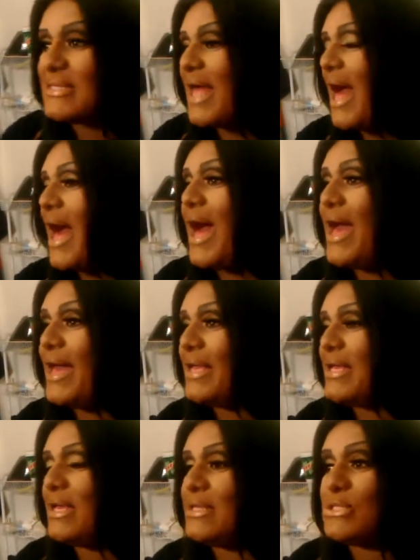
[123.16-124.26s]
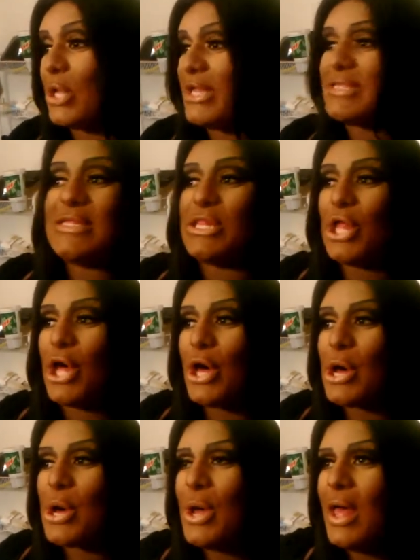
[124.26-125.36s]
Sky,
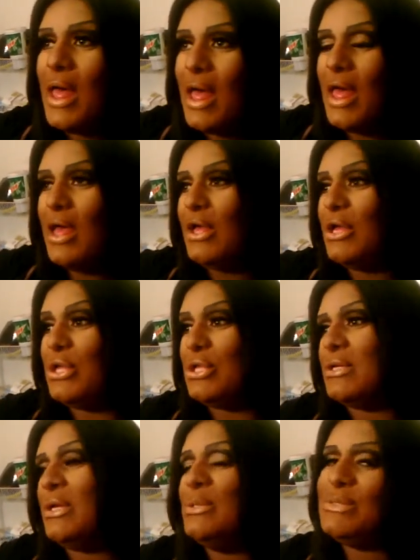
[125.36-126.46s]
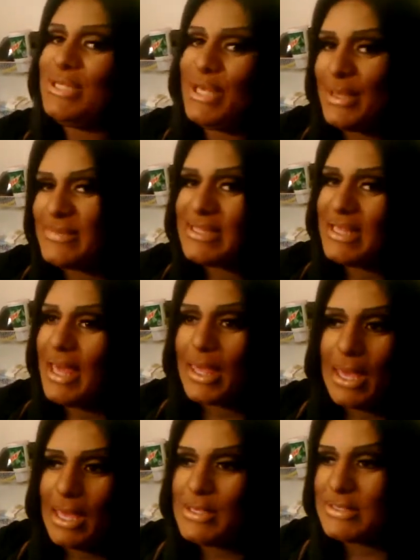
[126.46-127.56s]
Solecito, TMZ,
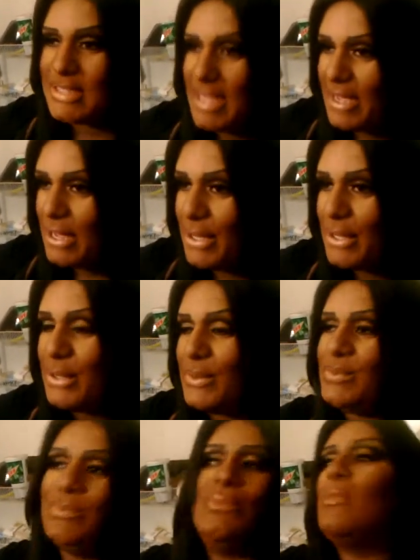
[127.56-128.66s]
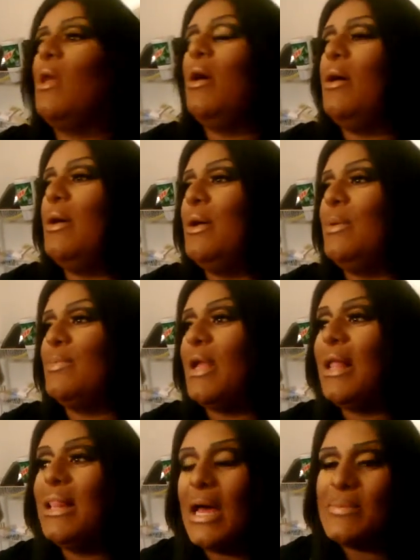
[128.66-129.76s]
aka Zell,
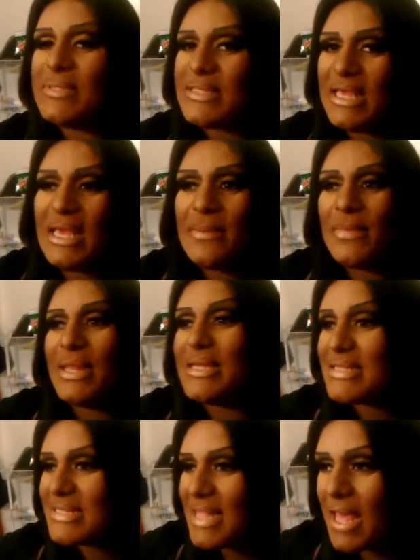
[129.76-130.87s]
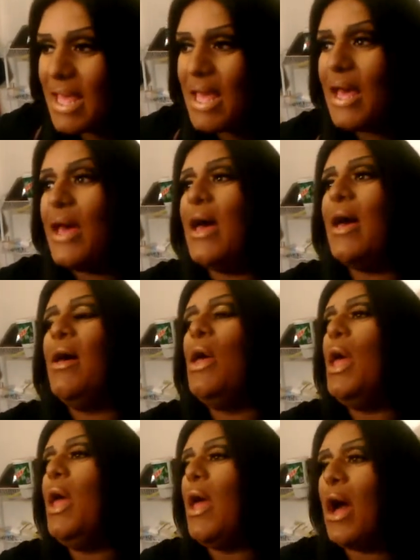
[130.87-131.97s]
Clumsy, Melissa,
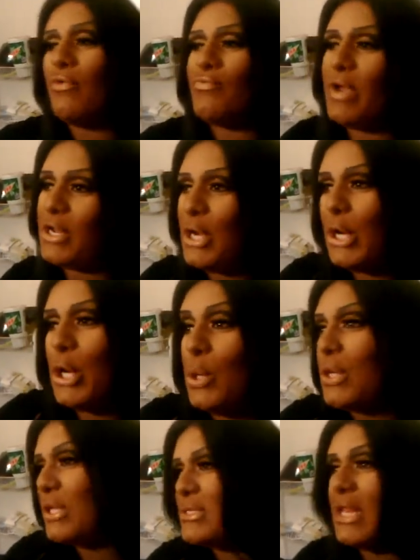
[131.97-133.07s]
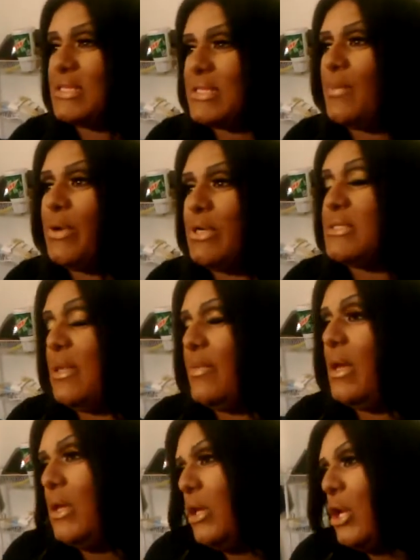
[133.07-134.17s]
Alfredo, you know, it's kind of the same person,
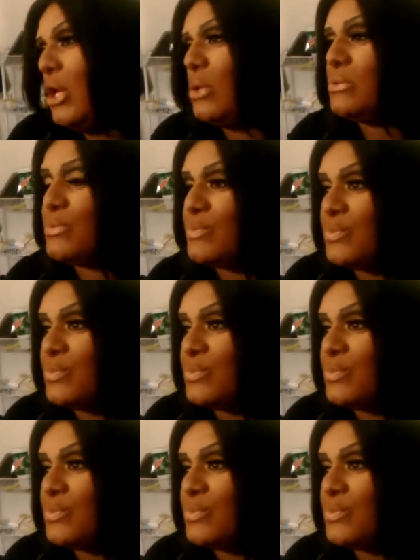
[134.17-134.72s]
but, you know,